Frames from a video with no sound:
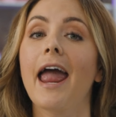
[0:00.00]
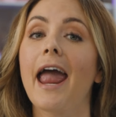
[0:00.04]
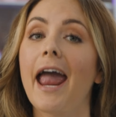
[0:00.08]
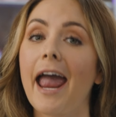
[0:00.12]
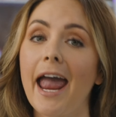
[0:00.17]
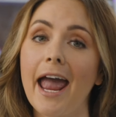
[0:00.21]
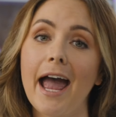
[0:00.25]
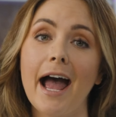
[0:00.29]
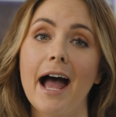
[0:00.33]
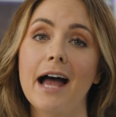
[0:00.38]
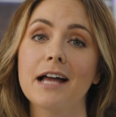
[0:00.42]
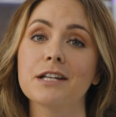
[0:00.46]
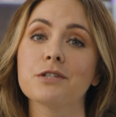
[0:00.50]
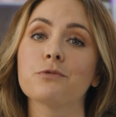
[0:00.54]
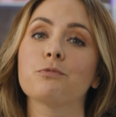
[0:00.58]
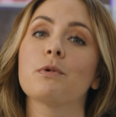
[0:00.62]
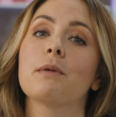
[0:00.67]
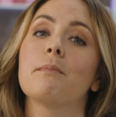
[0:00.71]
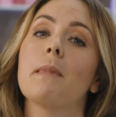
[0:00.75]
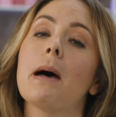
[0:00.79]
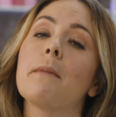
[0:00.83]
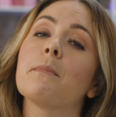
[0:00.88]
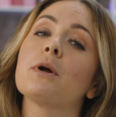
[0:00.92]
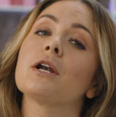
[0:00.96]
and
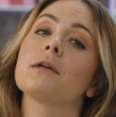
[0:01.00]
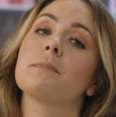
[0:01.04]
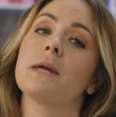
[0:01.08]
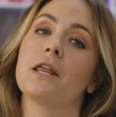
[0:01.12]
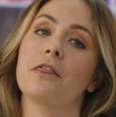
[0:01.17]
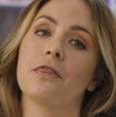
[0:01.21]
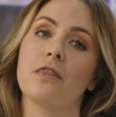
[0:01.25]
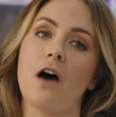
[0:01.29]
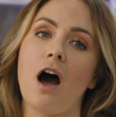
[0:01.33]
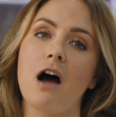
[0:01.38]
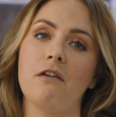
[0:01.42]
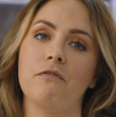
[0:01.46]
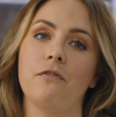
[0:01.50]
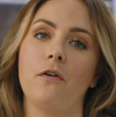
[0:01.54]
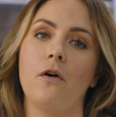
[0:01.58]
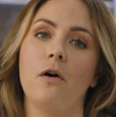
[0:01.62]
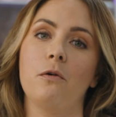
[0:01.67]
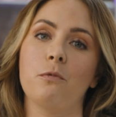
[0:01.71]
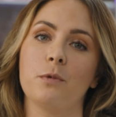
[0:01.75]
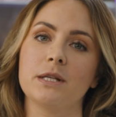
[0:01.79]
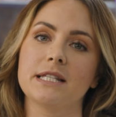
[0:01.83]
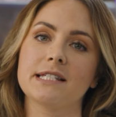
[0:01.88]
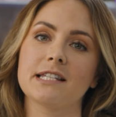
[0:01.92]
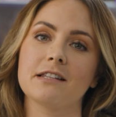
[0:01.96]
remember to be
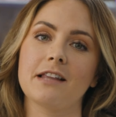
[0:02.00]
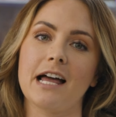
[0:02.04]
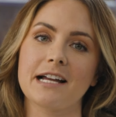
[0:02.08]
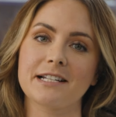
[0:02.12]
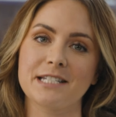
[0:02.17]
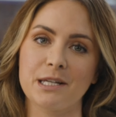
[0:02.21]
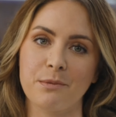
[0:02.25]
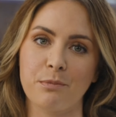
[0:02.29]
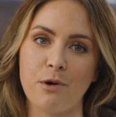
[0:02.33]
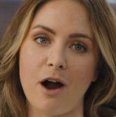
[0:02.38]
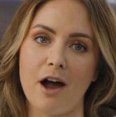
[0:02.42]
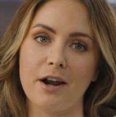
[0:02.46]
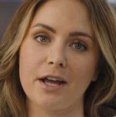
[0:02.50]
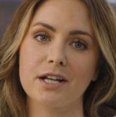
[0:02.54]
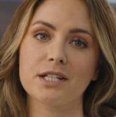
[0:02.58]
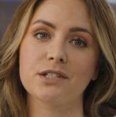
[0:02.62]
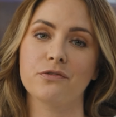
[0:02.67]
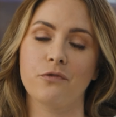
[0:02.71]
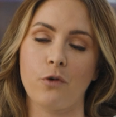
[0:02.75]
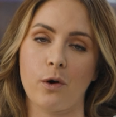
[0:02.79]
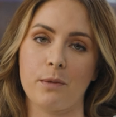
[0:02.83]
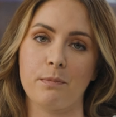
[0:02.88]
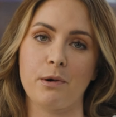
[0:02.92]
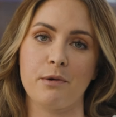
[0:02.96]
thoughtful when selecting products
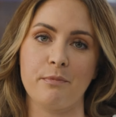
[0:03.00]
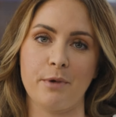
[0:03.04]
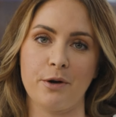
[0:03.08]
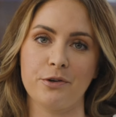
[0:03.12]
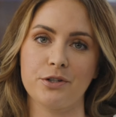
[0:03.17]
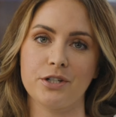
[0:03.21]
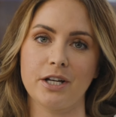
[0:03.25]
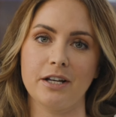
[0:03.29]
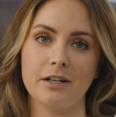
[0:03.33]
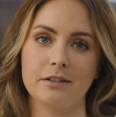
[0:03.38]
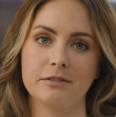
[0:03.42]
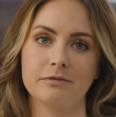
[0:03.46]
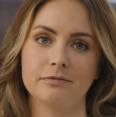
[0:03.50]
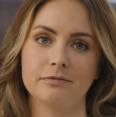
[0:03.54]
for promotion.